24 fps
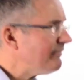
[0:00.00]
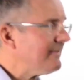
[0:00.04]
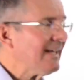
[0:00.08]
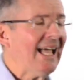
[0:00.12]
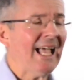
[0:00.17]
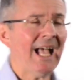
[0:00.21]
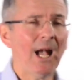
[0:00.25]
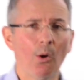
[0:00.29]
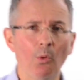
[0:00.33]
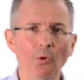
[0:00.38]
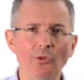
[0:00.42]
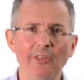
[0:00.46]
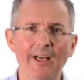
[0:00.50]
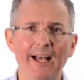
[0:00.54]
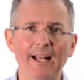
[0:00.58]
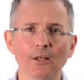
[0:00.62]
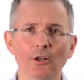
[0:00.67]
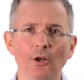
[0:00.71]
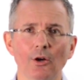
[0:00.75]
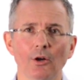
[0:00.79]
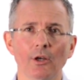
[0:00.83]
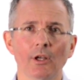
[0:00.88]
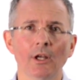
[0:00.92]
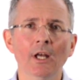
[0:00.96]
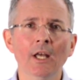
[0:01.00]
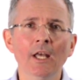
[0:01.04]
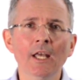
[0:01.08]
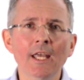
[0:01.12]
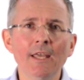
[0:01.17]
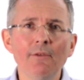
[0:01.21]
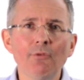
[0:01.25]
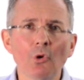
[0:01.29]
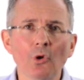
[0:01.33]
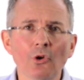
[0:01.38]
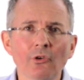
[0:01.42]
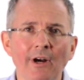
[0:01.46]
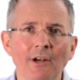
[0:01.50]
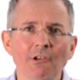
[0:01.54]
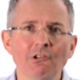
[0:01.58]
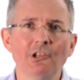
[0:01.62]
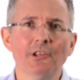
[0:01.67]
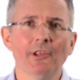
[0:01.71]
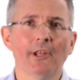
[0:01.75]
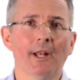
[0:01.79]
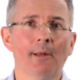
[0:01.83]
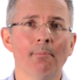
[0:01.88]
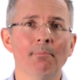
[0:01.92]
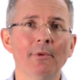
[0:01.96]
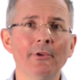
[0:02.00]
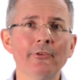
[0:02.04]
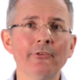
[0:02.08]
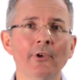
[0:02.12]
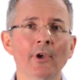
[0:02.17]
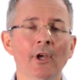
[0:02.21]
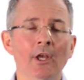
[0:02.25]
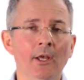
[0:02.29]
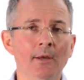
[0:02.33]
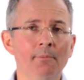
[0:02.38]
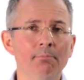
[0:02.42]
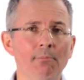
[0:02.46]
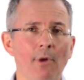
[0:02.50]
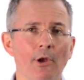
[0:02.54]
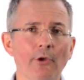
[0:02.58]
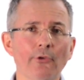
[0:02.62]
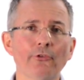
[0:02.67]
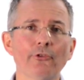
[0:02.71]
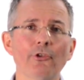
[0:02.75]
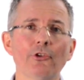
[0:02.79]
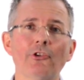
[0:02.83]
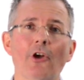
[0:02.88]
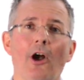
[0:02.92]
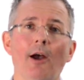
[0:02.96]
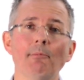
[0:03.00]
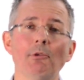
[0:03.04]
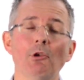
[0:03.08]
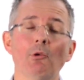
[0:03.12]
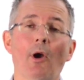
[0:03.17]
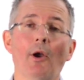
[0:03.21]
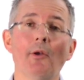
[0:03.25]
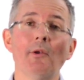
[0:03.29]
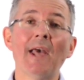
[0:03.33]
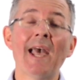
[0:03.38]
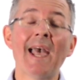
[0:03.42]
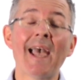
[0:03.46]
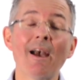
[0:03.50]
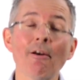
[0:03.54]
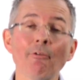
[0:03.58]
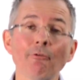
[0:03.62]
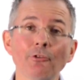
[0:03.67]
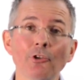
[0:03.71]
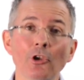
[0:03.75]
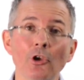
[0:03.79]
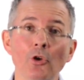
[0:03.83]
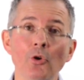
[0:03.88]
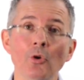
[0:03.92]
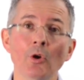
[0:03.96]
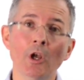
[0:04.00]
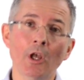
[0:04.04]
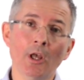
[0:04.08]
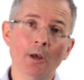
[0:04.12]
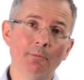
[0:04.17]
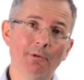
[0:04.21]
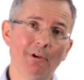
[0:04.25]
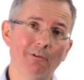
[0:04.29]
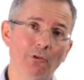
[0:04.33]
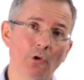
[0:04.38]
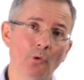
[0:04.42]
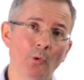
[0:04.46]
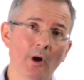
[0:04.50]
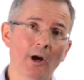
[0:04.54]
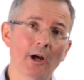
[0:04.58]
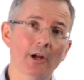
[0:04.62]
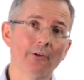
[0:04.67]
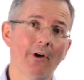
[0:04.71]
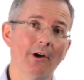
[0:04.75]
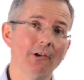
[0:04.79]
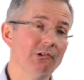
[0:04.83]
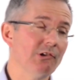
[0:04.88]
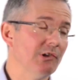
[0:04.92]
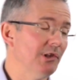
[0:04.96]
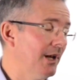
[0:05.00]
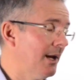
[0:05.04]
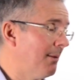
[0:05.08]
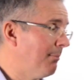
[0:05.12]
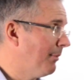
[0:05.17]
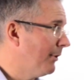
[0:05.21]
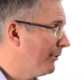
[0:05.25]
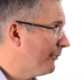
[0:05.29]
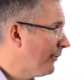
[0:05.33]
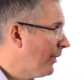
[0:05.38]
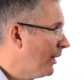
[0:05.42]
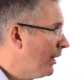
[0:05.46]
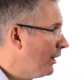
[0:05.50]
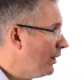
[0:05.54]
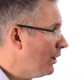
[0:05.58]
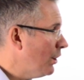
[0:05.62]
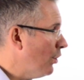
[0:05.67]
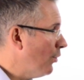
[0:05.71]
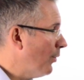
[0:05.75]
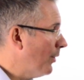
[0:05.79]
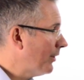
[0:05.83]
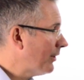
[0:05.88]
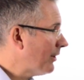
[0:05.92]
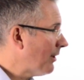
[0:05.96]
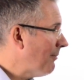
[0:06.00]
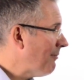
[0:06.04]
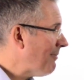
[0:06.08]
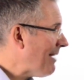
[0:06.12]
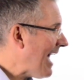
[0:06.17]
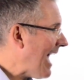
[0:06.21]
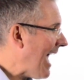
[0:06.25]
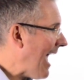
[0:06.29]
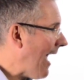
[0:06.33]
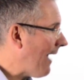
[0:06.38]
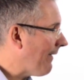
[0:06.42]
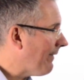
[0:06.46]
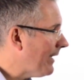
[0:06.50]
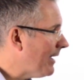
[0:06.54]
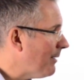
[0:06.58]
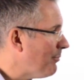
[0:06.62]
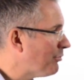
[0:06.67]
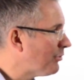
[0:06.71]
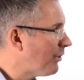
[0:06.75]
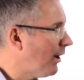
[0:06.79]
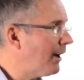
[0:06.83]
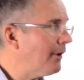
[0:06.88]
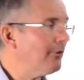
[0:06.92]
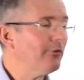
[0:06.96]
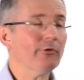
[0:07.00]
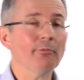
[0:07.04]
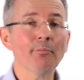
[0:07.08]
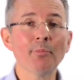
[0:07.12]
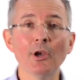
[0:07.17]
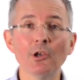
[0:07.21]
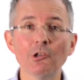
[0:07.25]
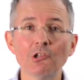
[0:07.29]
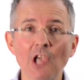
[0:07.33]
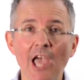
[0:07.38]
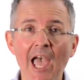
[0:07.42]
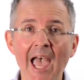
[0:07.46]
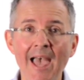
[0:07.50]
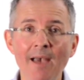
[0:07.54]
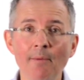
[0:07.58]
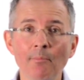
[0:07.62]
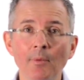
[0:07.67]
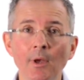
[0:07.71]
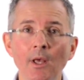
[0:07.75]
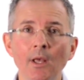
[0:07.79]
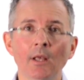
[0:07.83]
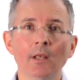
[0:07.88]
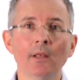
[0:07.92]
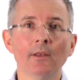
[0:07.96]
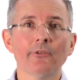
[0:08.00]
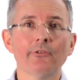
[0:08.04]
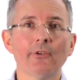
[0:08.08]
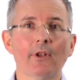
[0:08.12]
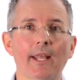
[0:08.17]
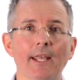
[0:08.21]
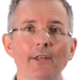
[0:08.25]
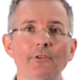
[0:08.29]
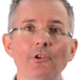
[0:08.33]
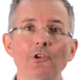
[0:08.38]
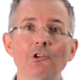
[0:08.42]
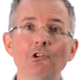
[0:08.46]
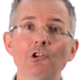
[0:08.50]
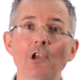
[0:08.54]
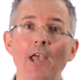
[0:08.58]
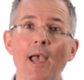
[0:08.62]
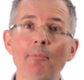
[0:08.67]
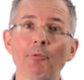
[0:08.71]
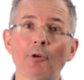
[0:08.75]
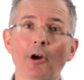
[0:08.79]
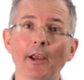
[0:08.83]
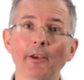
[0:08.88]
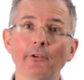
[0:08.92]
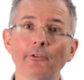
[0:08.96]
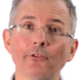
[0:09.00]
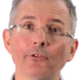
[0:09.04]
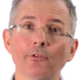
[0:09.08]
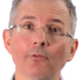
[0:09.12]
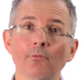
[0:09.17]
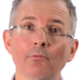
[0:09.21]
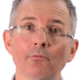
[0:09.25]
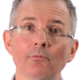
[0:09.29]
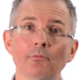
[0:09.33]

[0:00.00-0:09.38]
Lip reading: how would that look? If you were crunching the numbers, most of the time you won't have to, but if you were crunching the numbers, you would compare the price per share, the latest share price,